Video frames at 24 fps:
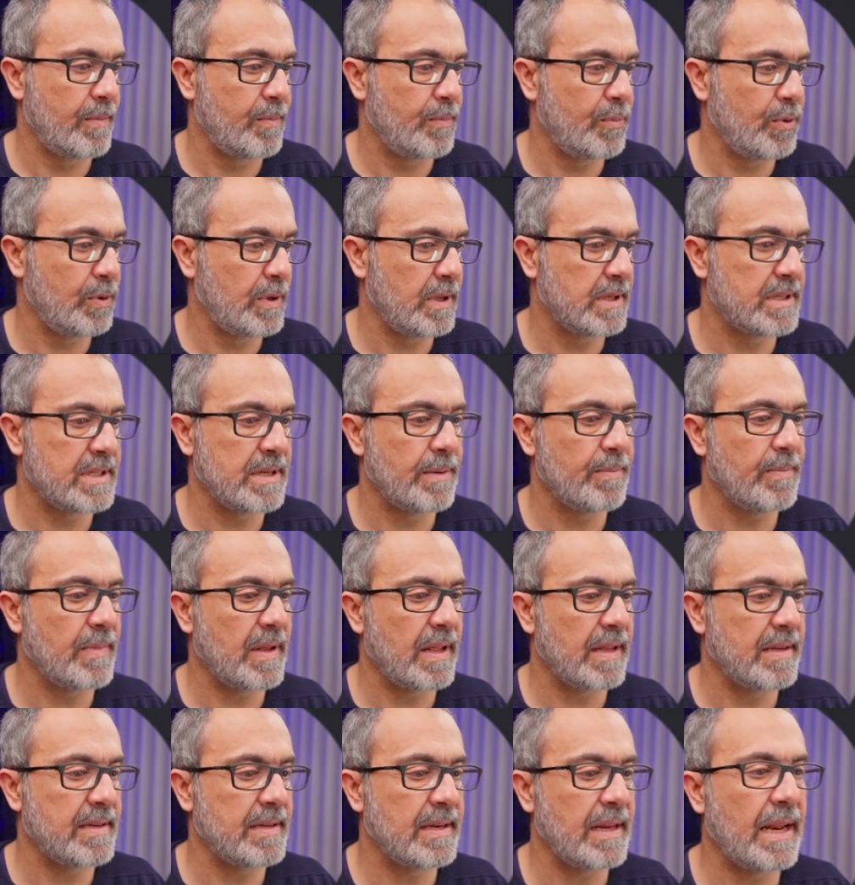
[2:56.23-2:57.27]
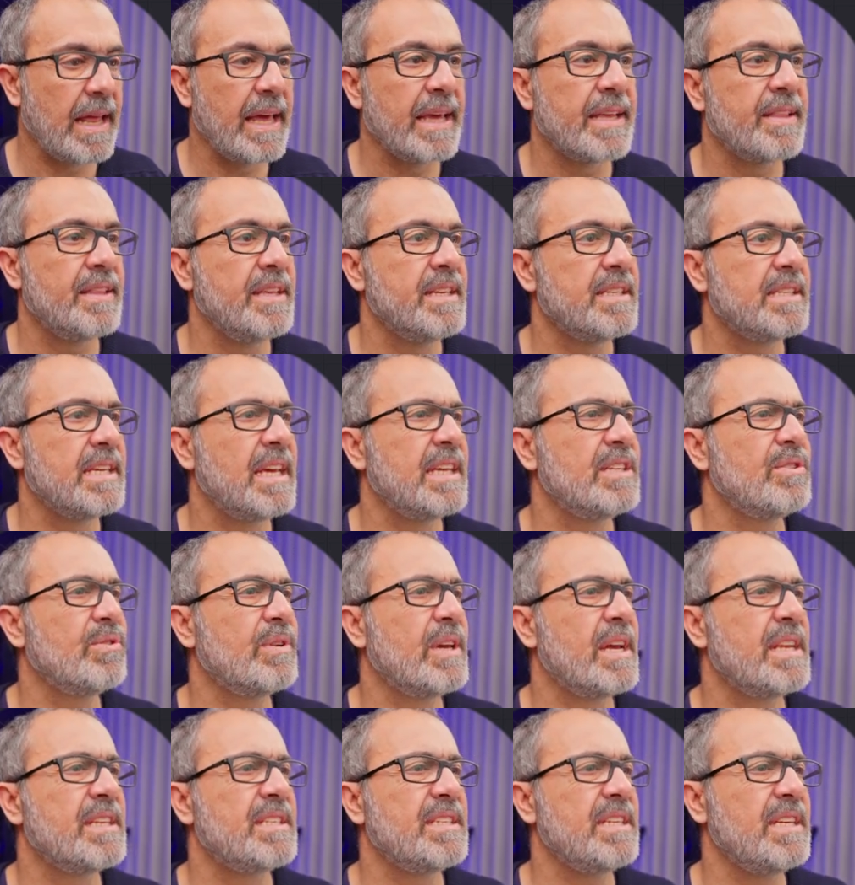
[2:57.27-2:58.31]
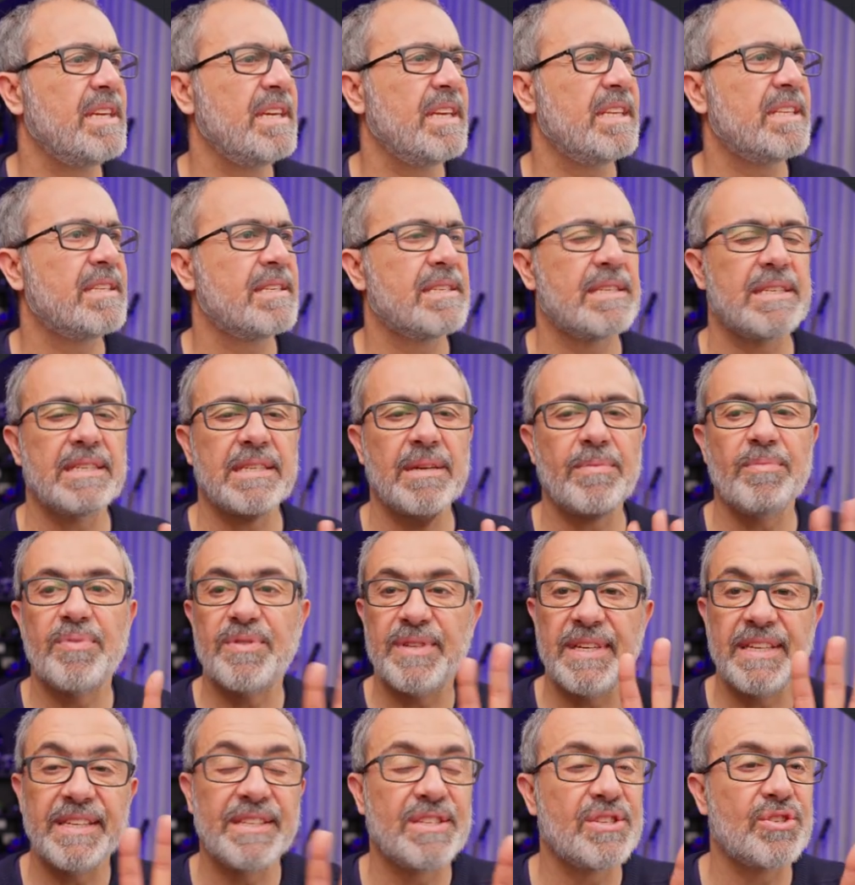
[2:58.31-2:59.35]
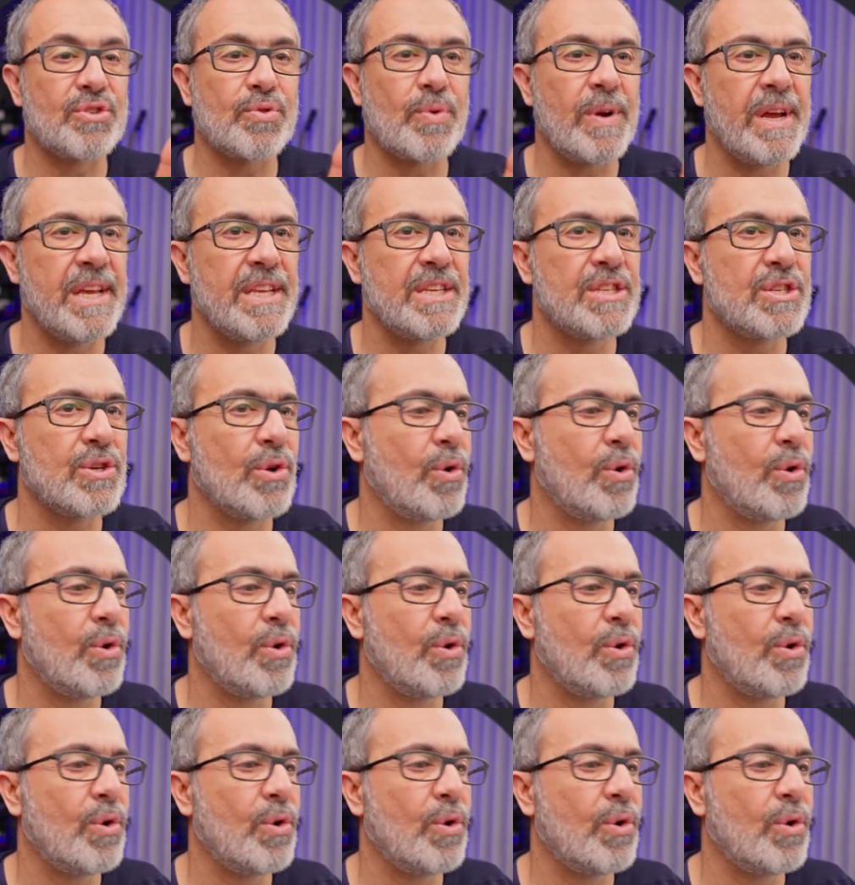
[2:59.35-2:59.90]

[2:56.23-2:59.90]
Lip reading: put it something like this. As you can see, it's something strange